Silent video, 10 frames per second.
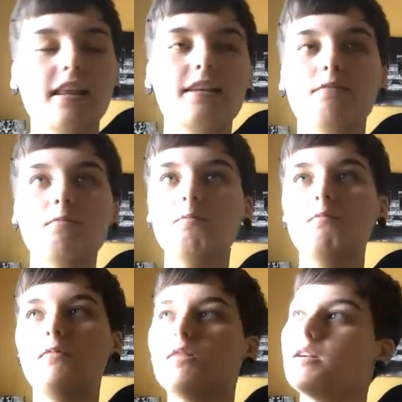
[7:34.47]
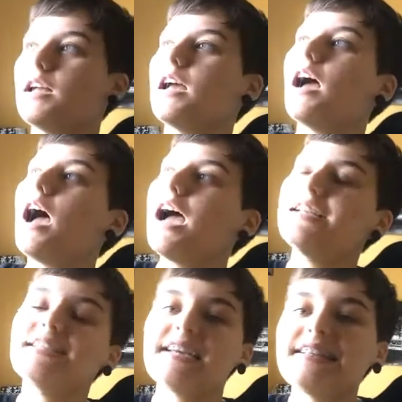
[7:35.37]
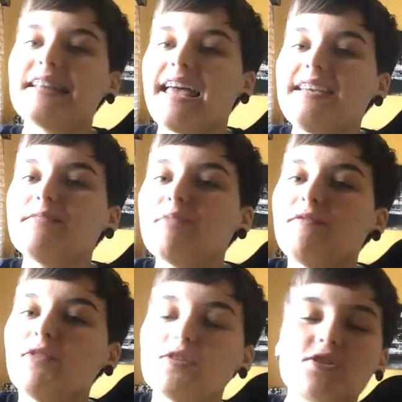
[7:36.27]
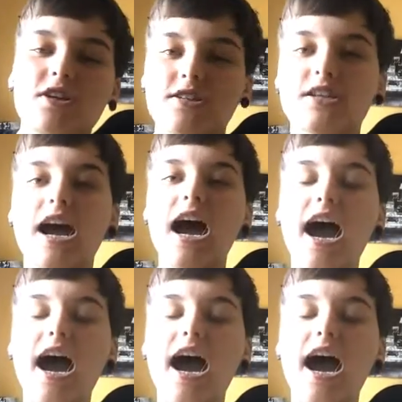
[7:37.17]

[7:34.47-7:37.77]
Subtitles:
Like, I didn't like him at first because